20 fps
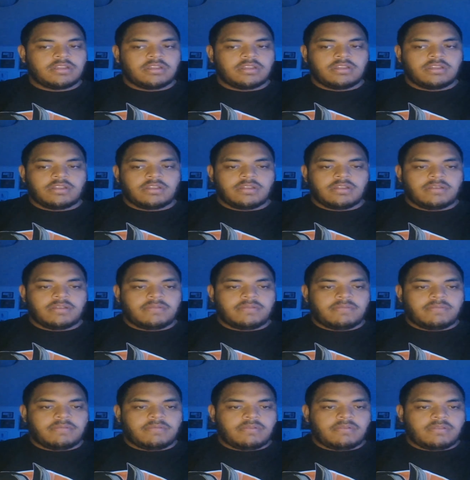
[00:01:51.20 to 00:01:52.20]

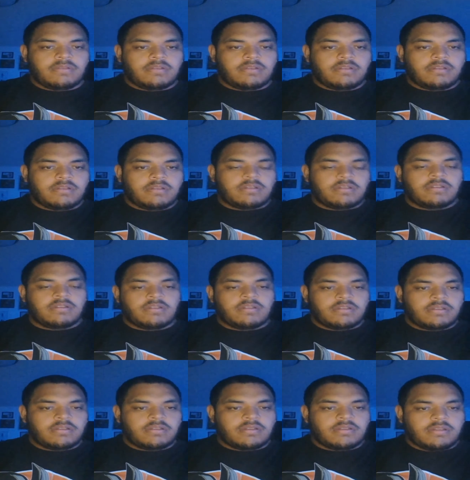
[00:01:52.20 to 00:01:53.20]

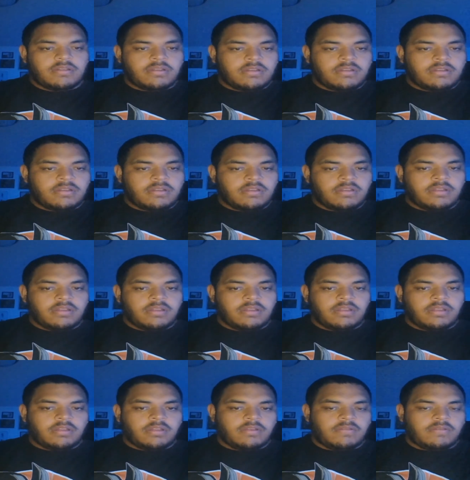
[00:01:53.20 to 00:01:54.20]

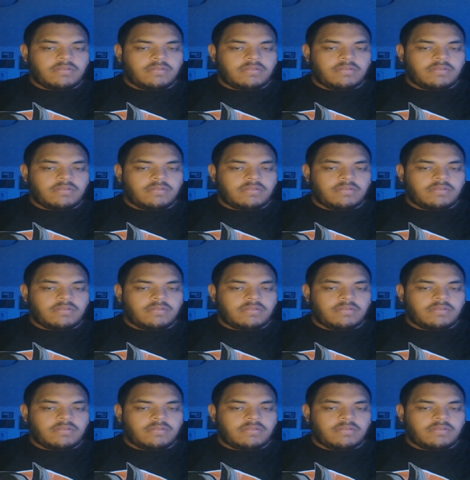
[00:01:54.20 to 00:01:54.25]
Nothing is said.